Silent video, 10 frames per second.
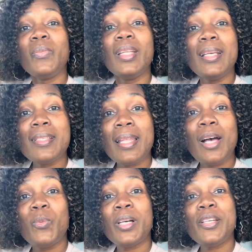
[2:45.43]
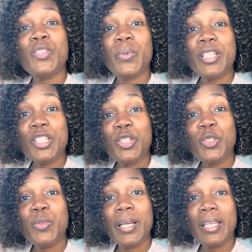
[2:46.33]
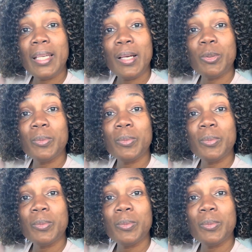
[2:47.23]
Is that what is reaching you right now?